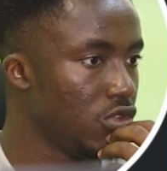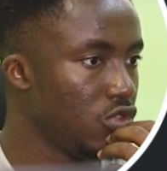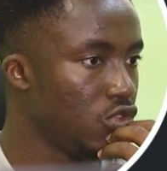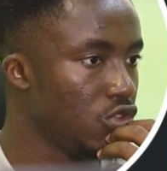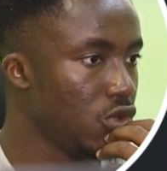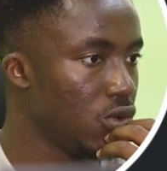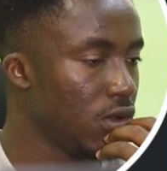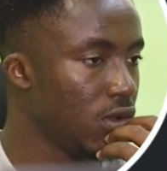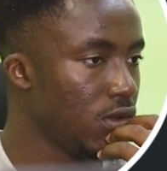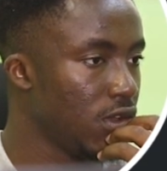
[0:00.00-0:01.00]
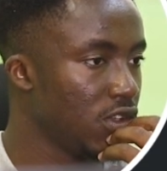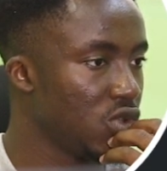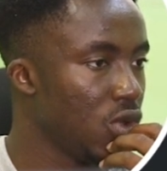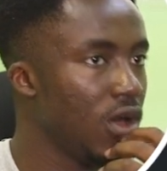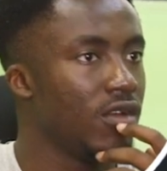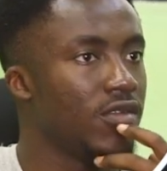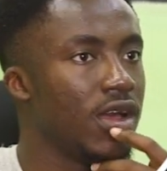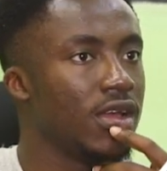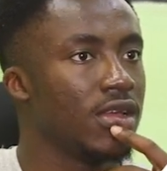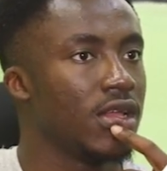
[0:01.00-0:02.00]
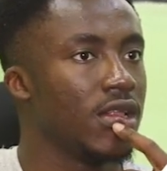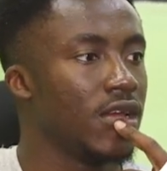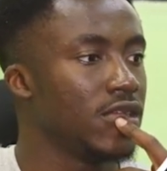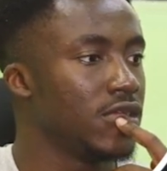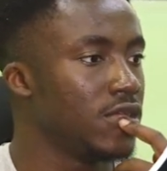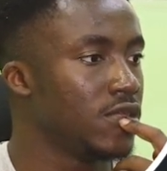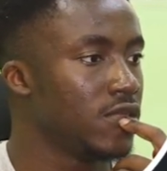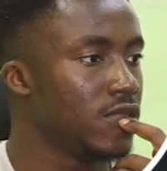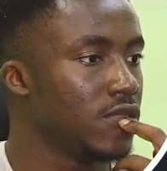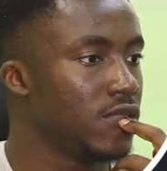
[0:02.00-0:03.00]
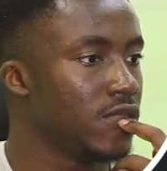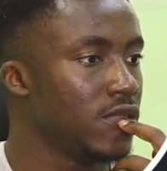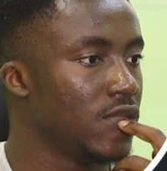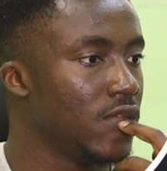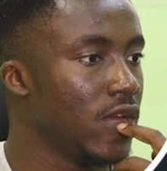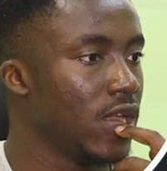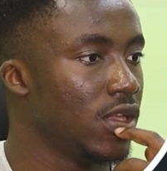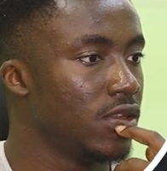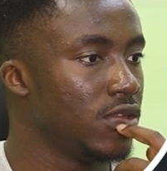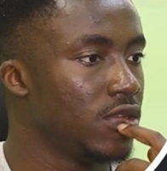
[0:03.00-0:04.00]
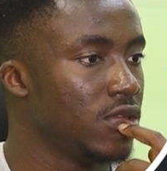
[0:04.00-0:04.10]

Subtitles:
So it does not have height classes, I guess.